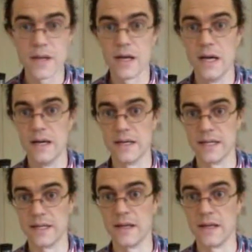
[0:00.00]

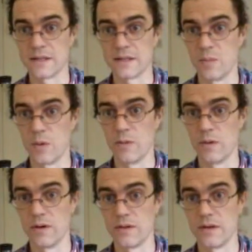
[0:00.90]
in somewhere
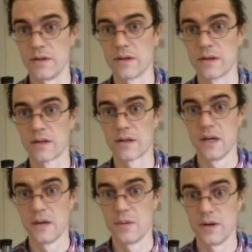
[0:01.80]

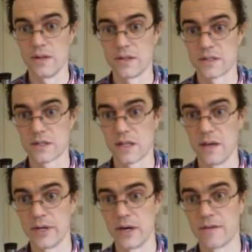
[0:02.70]
where this
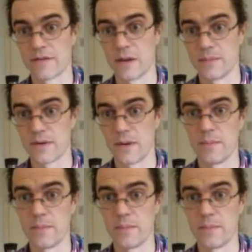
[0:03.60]
climate graph comes from.